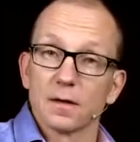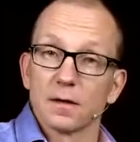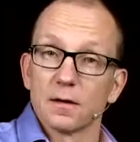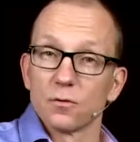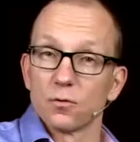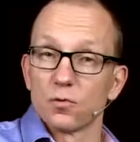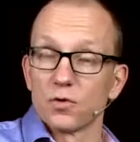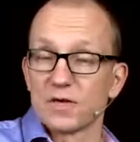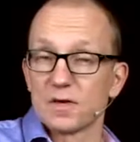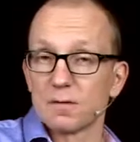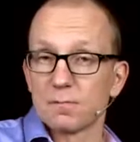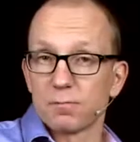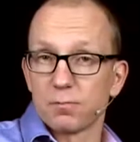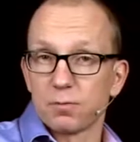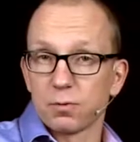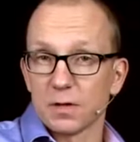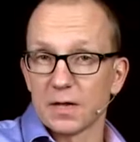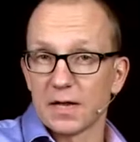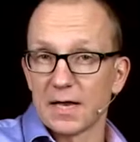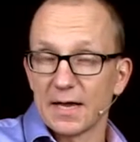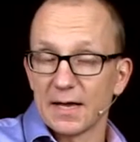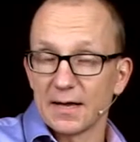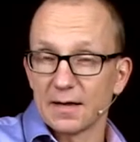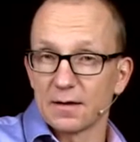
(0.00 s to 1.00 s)
we can
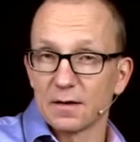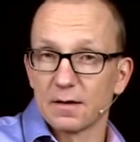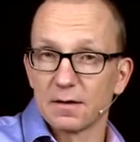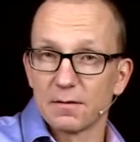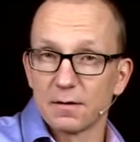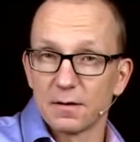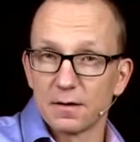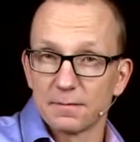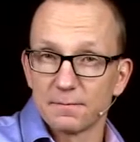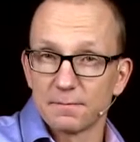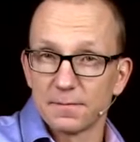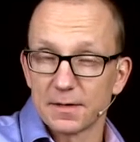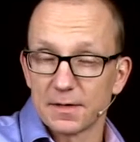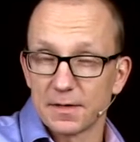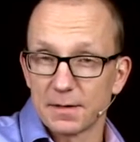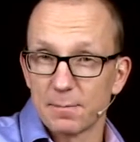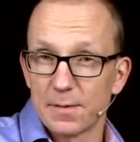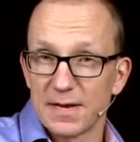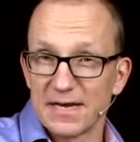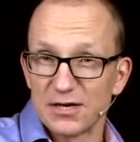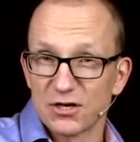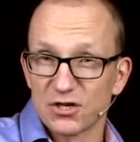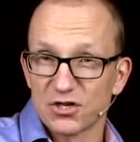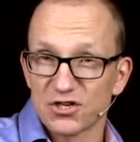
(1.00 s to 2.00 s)
play a
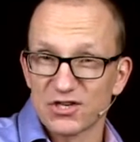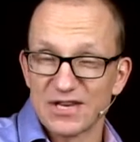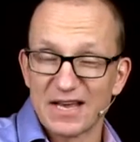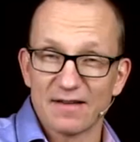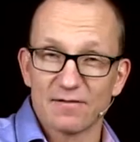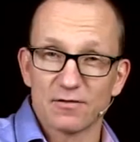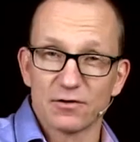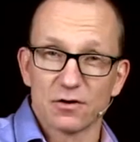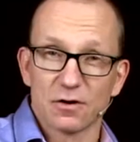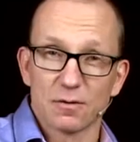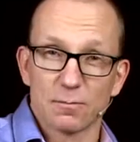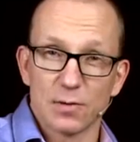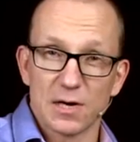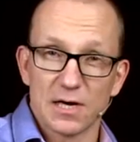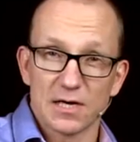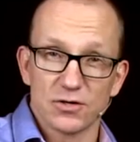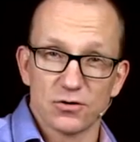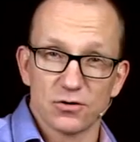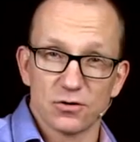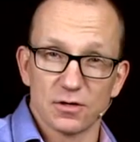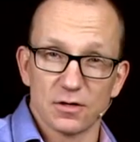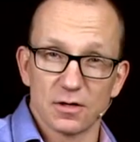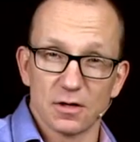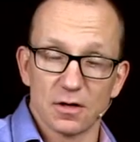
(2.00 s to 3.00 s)
major 7
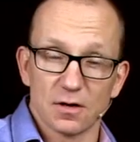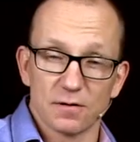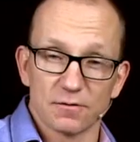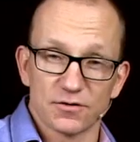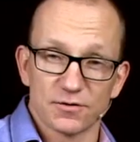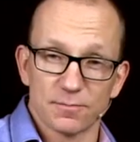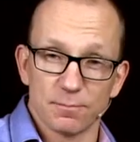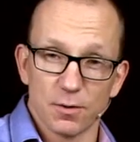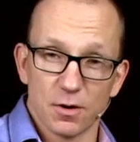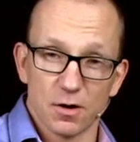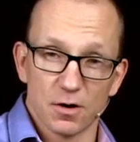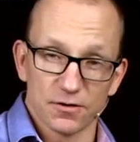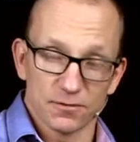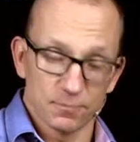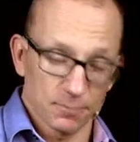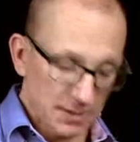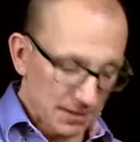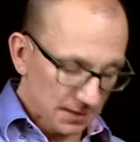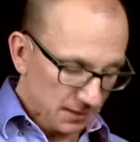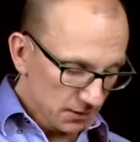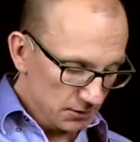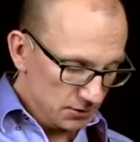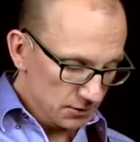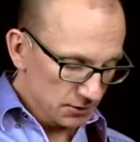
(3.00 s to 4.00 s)
arpeggio in a lot of spots, but
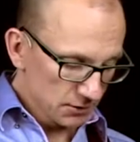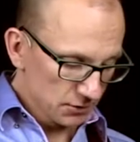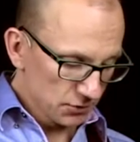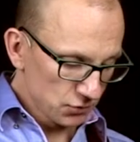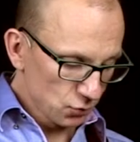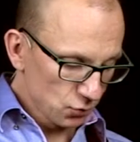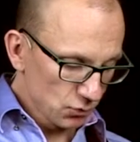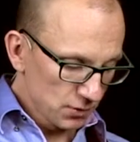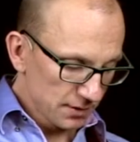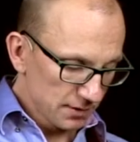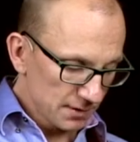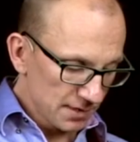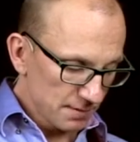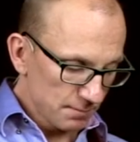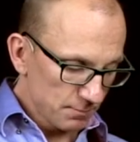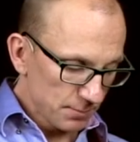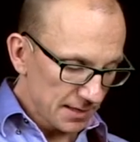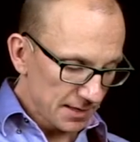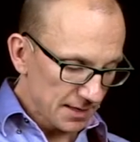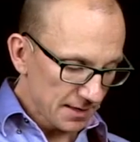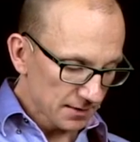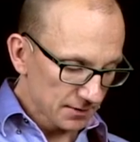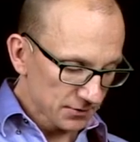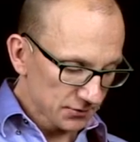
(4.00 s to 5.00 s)
I'm going to do it up
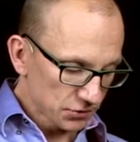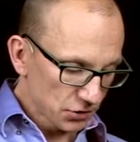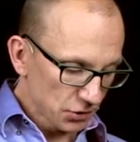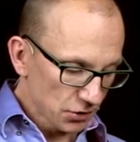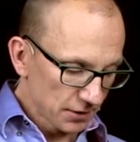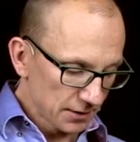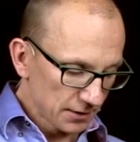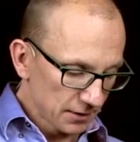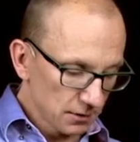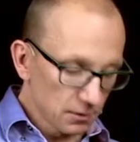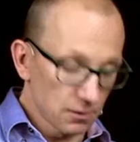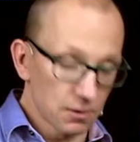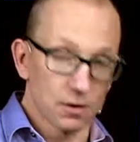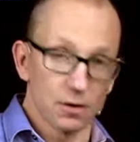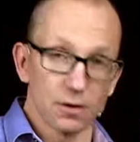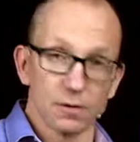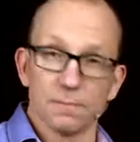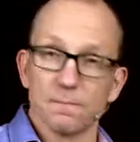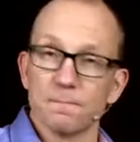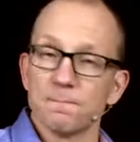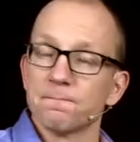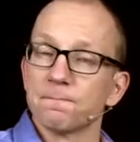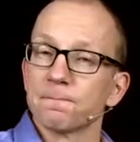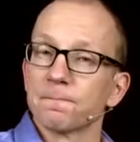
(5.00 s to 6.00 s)
here, starting
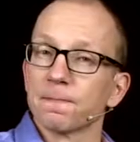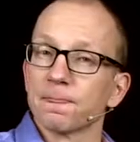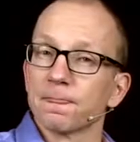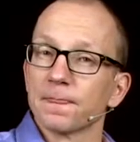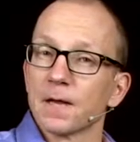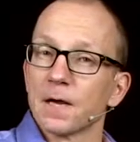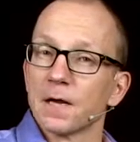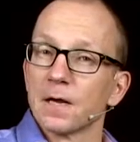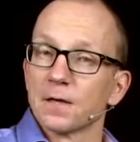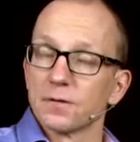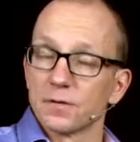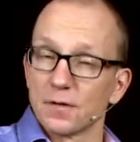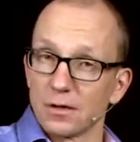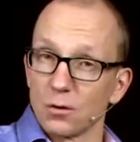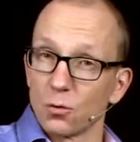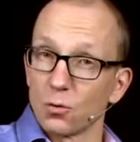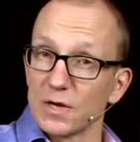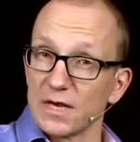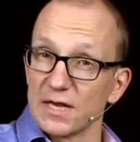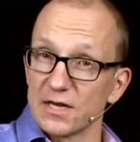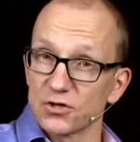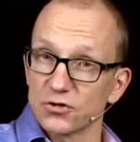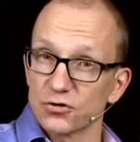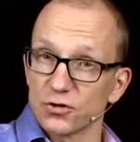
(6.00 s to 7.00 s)
on the low
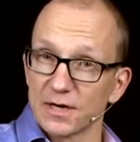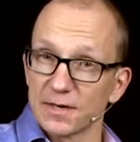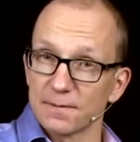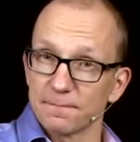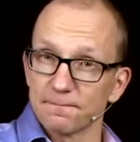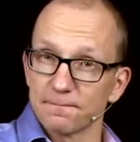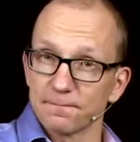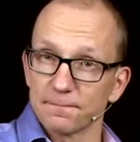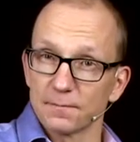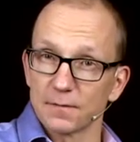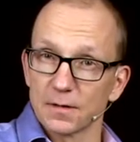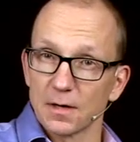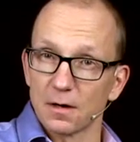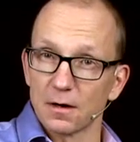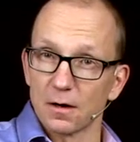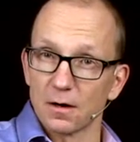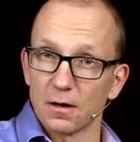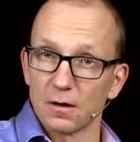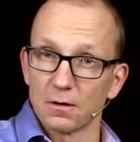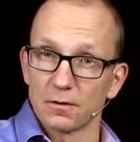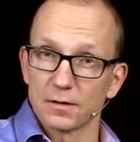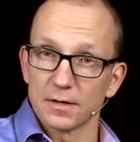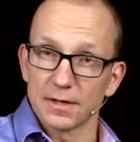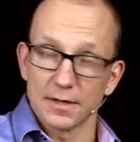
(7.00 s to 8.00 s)
E string
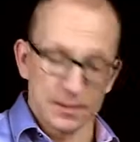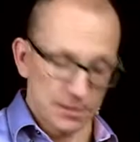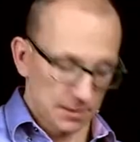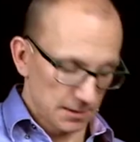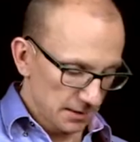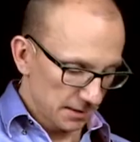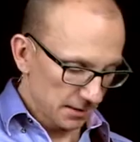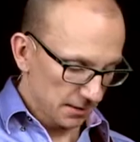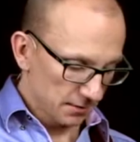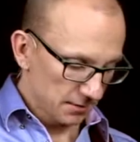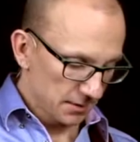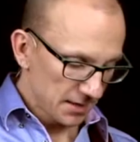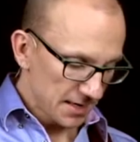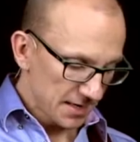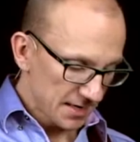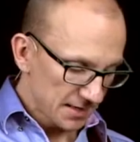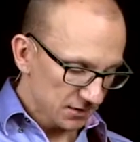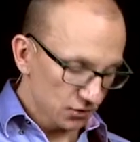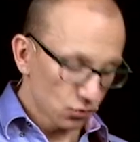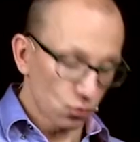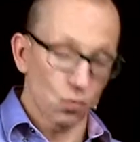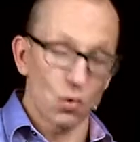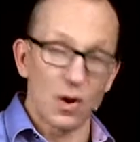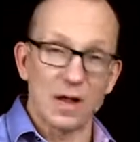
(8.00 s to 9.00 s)
on the
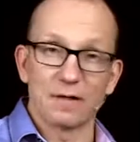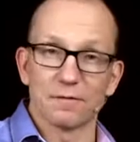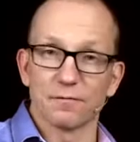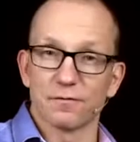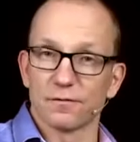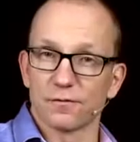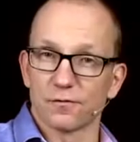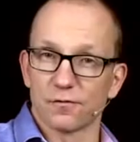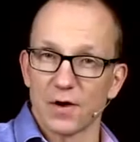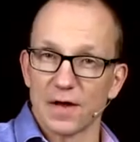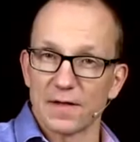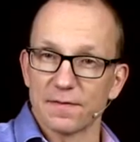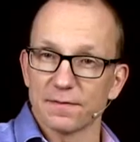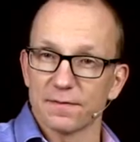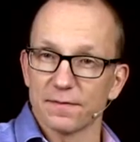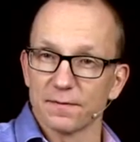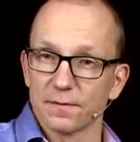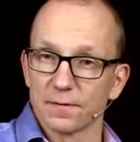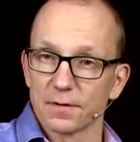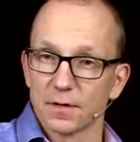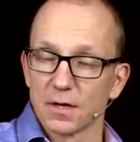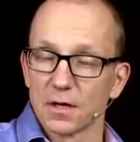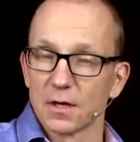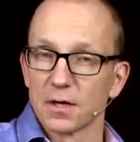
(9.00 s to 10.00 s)
12th fret.
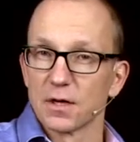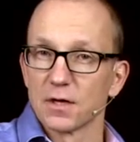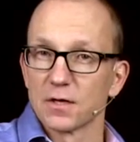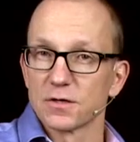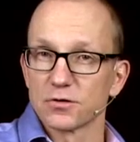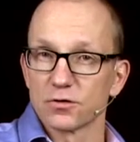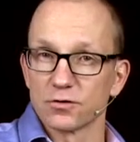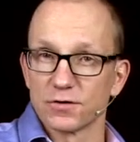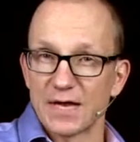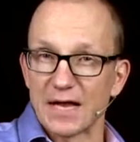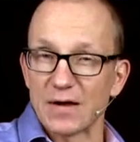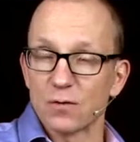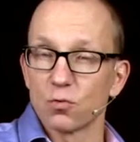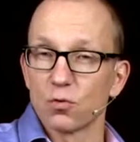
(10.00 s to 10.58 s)
So that